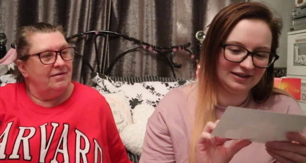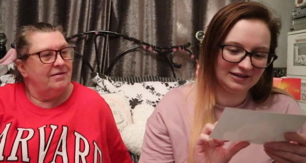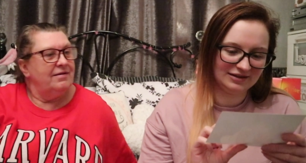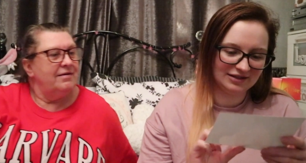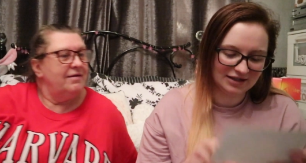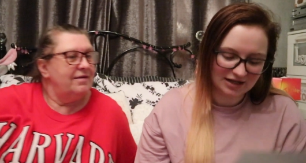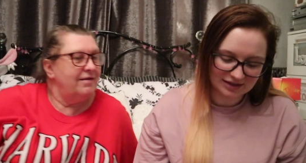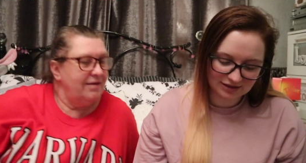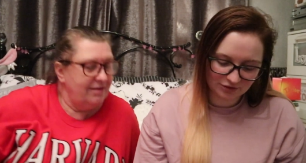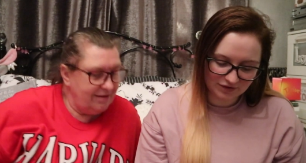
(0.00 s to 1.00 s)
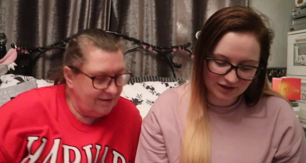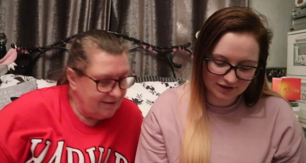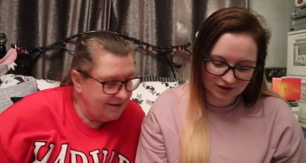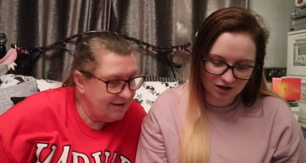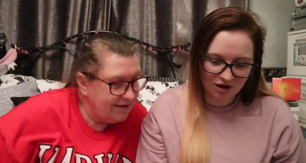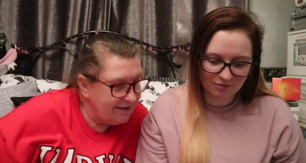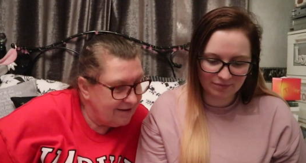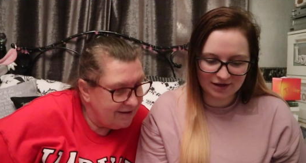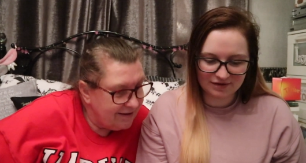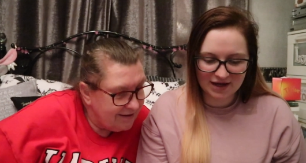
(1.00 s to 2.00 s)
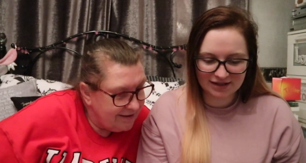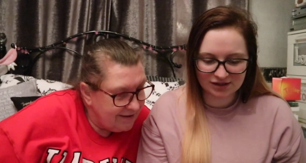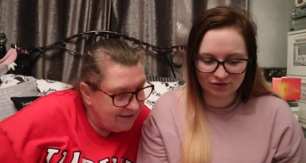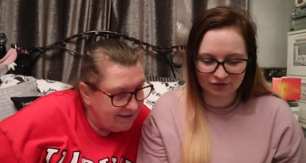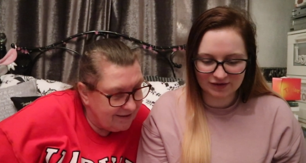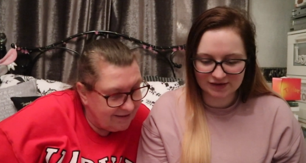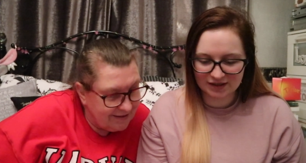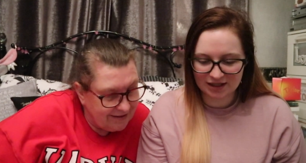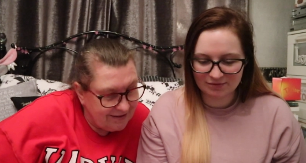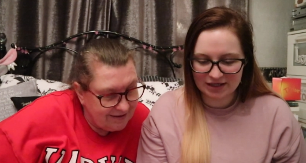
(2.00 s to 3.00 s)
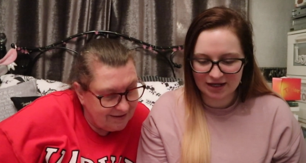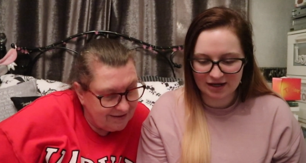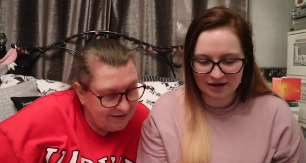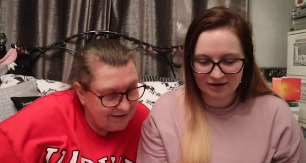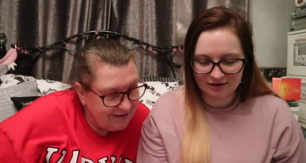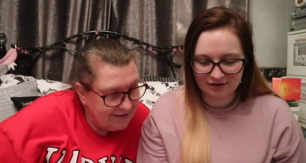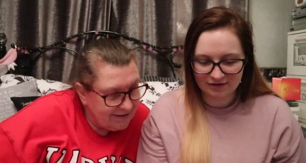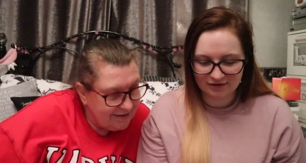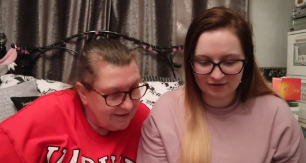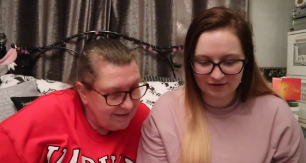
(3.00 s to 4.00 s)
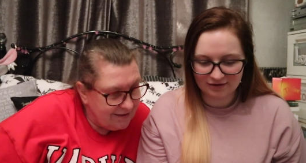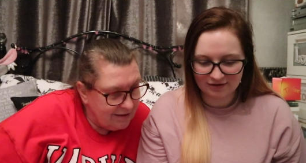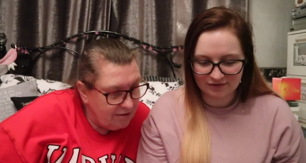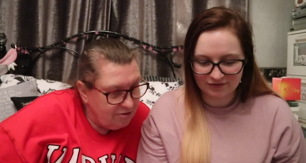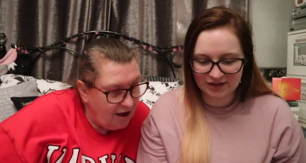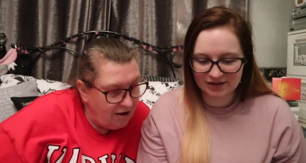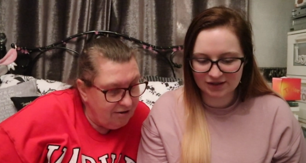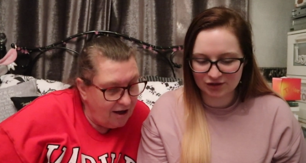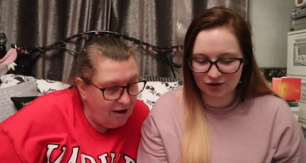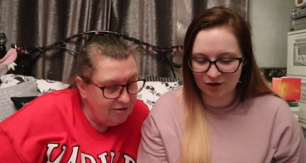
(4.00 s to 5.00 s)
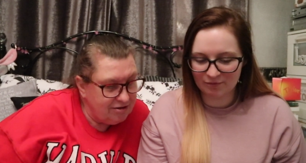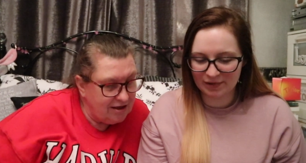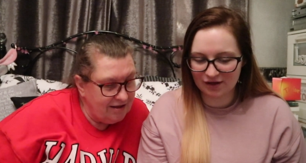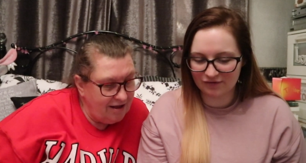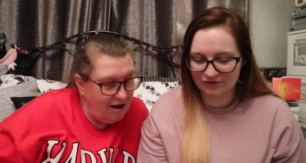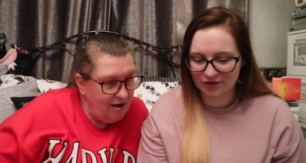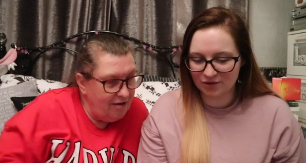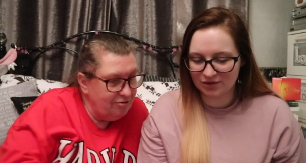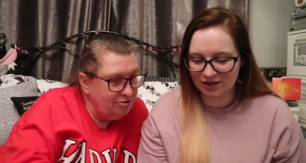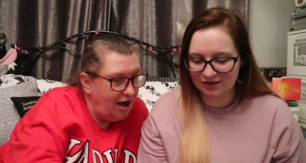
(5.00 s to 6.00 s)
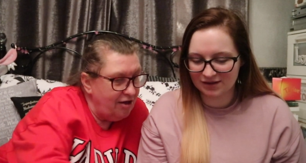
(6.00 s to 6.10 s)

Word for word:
Speaker 1: And then, so this can't be. That's not the same year. This I, has got I to be a few years.